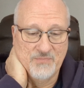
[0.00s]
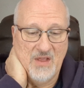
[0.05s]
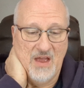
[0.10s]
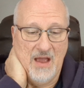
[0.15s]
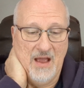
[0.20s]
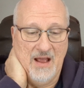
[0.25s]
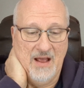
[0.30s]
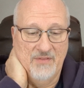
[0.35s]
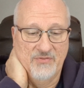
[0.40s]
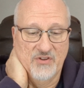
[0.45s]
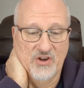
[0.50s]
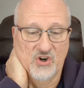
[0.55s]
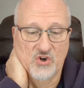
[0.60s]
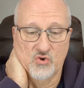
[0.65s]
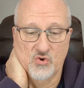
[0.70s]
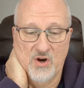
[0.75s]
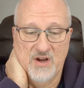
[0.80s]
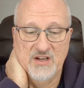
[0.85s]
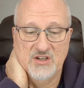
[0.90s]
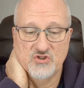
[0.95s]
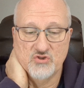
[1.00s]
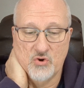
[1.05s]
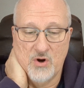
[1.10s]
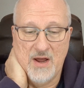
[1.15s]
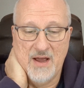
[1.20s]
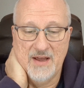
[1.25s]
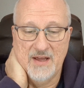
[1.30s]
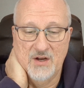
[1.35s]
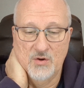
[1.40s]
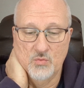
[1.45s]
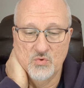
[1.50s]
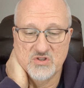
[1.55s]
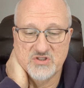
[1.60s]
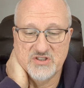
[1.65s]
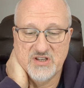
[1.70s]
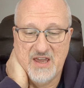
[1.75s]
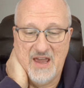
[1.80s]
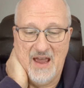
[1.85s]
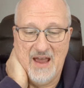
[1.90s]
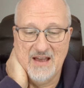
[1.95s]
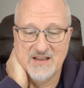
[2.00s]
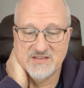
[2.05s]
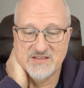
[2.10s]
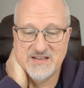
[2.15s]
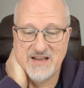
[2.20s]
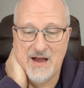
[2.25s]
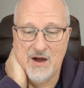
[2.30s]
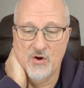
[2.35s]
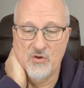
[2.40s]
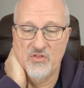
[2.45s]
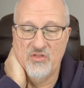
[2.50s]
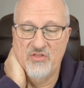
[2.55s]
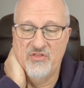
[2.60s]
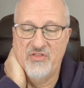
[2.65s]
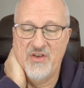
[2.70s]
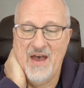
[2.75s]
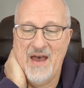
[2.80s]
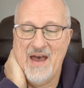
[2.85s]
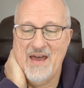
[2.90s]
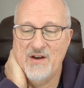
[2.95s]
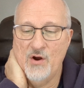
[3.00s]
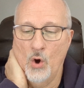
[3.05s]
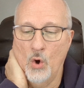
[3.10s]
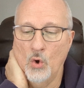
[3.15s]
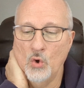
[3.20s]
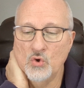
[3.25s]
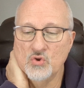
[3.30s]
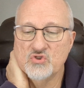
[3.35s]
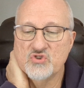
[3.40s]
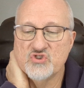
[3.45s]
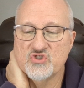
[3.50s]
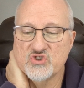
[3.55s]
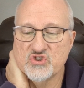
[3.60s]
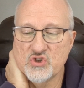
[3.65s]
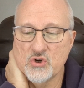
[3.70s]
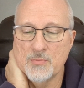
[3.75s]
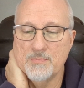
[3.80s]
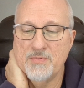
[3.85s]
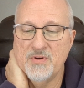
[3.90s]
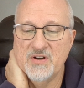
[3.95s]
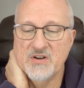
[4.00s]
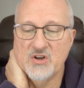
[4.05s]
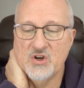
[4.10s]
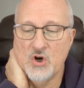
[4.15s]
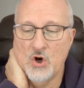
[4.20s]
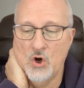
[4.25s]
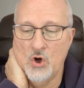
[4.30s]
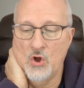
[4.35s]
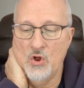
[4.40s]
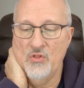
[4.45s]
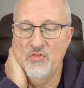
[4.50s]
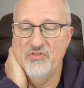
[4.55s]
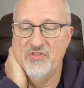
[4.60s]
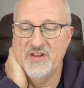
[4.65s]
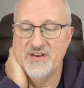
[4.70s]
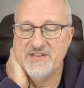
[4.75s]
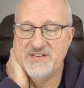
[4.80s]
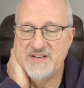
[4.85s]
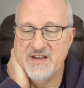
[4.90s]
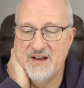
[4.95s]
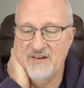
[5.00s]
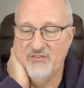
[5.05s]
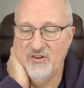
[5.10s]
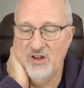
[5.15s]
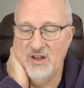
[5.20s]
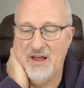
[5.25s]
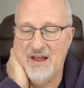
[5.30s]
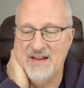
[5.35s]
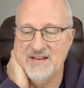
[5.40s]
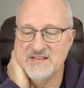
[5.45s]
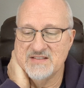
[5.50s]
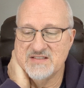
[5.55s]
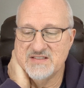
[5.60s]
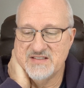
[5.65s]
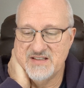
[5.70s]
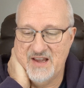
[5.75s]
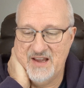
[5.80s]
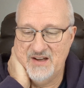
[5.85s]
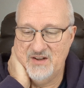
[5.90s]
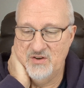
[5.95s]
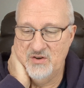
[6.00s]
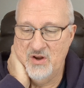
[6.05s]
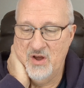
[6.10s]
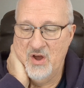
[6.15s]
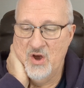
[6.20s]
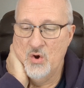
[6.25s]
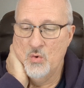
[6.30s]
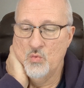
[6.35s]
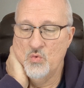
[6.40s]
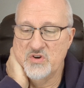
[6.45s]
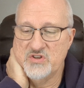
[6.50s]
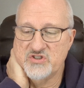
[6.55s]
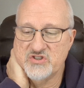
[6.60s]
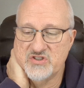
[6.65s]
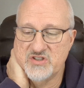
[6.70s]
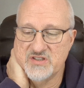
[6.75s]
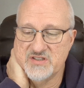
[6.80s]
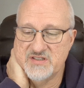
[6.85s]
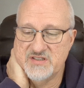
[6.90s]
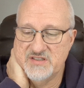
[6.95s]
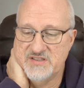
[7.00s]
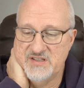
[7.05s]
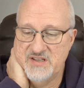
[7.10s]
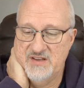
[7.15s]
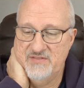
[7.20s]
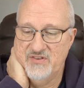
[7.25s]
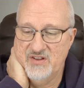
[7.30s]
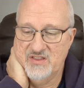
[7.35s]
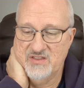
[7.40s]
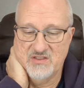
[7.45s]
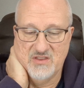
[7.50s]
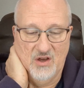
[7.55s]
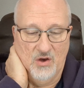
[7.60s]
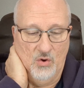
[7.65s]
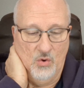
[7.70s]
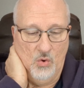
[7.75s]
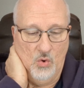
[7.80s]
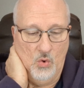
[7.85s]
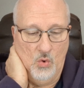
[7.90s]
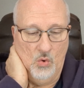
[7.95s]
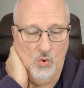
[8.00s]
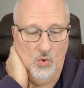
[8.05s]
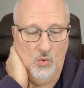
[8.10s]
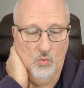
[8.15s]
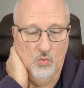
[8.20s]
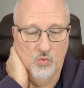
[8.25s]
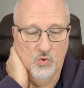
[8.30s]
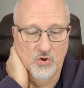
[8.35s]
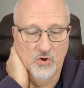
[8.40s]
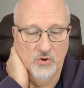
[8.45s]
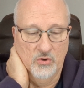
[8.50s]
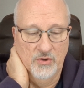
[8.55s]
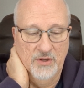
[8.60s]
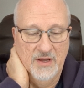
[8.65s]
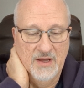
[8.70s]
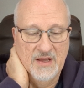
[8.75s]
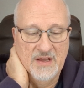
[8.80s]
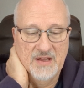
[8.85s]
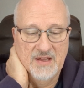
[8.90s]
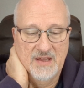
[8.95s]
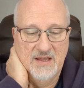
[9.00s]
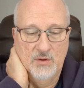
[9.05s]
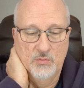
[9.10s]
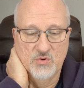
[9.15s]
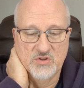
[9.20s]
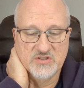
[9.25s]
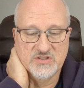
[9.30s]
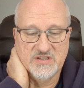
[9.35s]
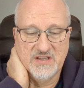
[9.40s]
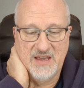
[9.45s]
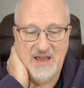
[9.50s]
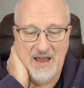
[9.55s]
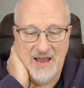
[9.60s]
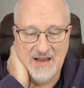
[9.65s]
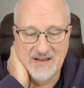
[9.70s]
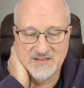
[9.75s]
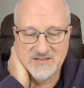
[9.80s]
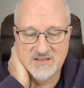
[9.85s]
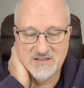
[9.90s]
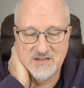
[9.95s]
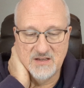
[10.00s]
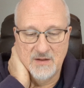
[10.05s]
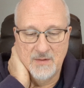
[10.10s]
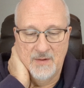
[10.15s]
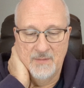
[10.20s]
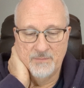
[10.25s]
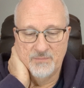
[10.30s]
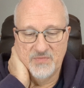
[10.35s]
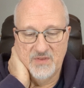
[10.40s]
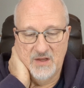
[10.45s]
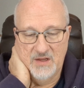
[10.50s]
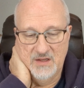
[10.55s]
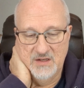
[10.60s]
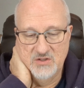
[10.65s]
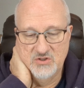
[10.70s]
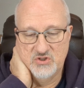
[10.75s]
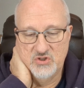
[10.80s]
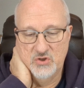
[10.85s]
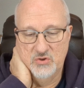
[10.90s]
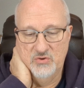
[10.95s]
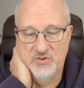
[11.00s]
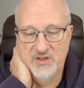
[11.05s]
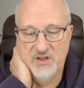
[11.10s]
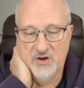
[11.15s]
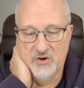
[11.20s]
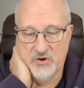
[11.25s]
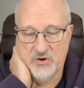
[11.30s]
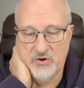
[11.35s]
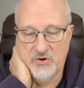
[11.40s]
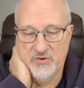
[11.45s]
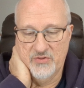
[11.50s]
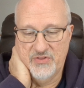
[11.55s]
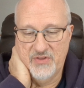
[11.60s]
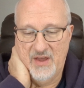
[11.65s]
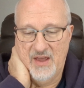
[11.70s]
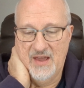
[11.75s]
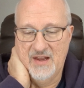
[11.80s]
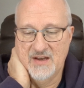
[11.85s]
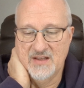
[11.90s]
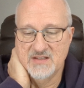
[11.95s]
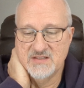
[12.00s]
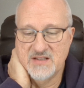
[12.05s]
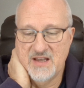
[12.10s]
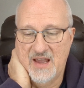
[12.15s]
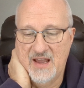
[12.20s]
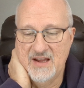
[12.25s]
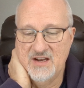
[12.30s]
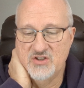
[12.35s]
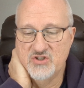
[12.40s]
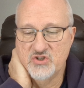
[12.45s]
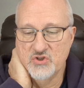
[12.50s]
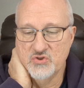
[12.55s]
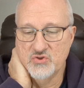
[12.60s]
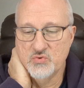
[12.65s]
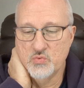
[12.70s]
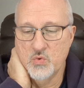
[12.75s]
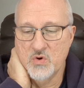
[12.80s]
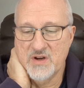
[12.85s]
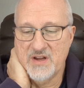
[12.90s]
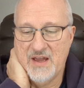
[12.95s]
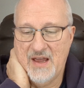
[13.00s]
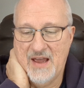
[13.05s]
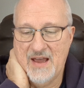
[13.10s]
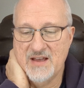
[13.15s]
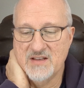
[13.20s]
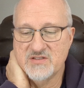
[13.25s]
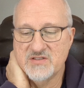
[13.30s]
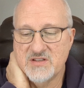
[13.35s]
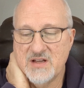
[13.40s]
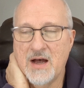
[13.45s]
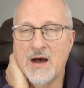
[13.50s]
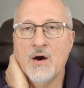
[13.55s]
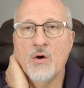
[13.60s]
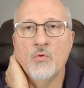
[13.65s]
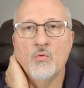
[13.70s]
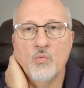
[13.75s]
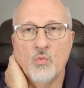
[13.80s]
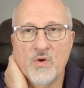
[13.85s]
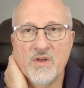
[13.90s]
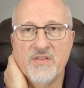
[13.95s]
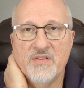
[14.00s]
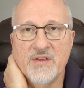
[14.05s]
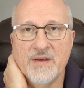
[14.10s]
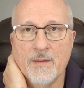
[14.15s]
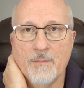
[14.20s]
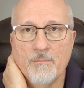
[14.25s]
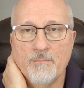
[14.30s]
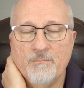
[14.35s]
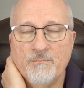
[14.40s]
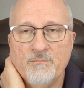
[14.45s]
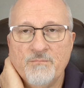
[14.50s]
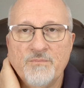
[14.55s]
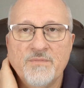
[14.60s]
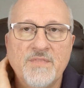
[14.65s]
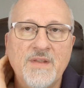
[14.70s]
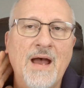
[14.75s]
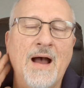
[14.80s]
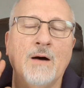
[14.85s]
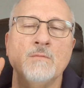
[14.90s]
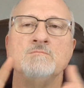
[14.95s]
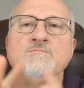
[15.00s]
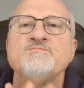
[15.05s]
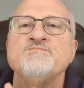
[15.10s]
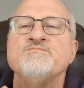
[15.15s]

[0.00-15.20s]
"And the great dragon was cast out, that old serpent called the devil and Satan, which deceiveth the whole world. He was cast into the earth, and his angels were cast out with him." Now,